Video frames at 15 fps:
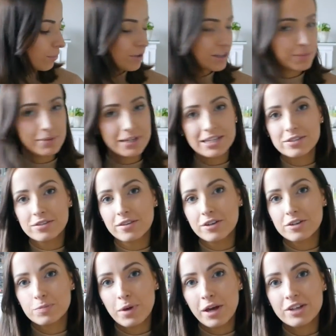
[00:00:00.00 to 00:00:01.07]
pretty pleased with
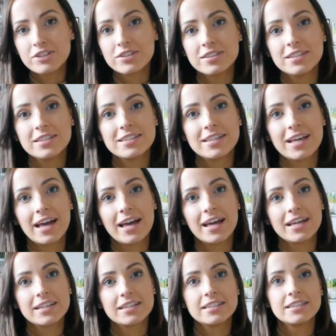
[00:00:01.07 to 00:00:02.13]
those purchases,
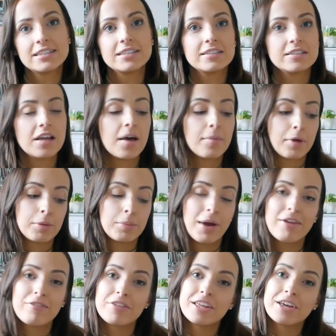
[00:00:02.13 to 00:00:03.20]
and I'm going to
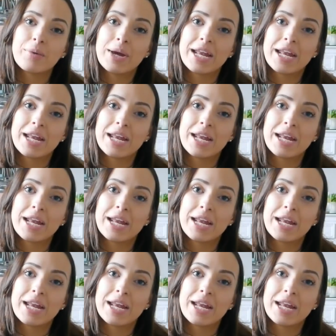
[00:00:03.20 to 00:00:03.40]
put everything